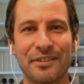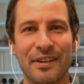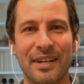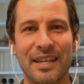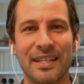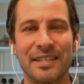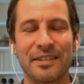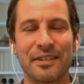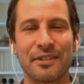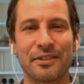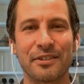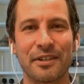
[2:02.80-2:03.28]

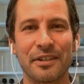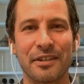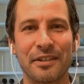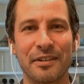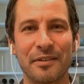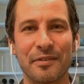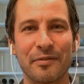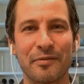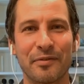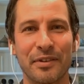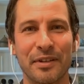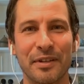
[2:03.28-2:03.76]

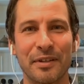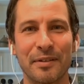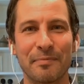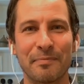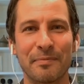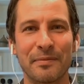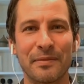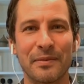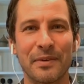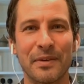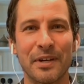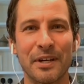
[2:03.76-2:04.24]
transition
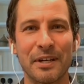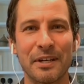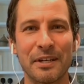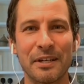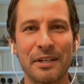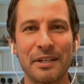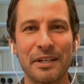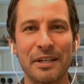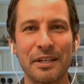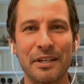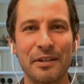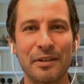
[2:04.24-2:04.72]
from
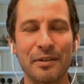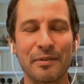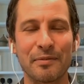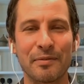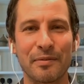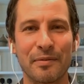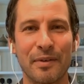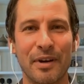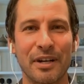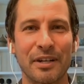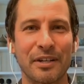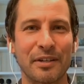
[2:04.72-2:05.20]
you know
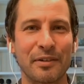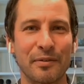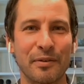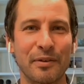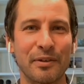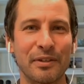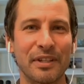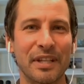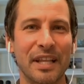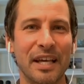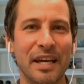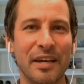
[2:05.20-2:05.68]
rock and
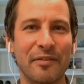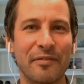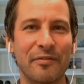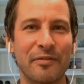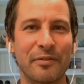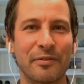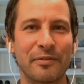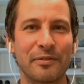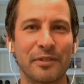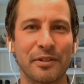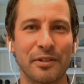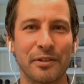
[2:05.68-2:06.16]
roll
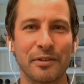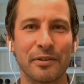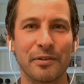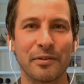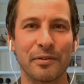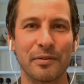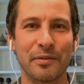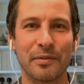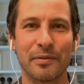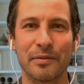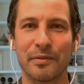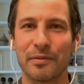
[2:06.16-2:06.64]
life
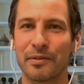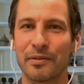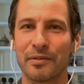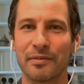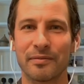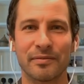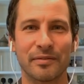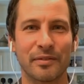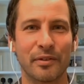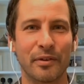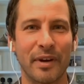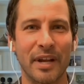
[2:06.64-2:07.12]
to
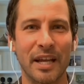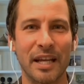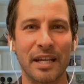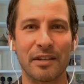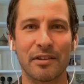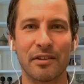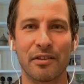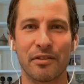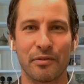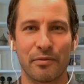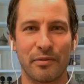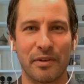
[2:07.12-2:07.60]

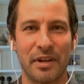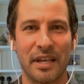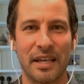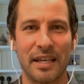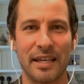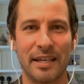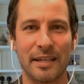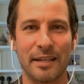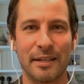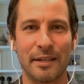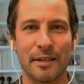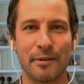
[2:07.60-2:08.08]
grade
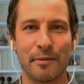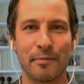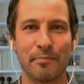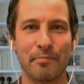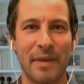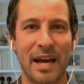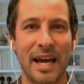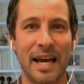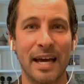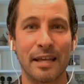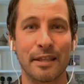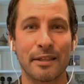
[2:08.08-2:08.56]
three
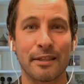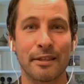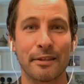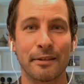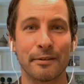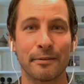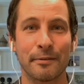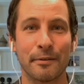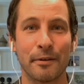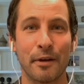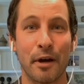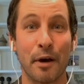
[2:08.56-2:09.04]
math.
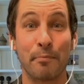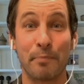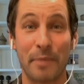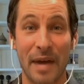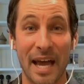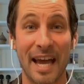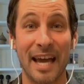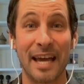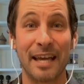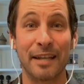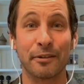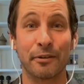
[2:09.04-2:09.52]
A
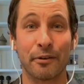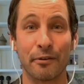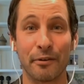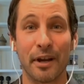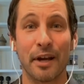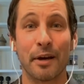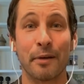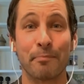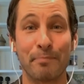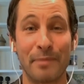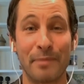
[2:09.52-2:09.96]
bad a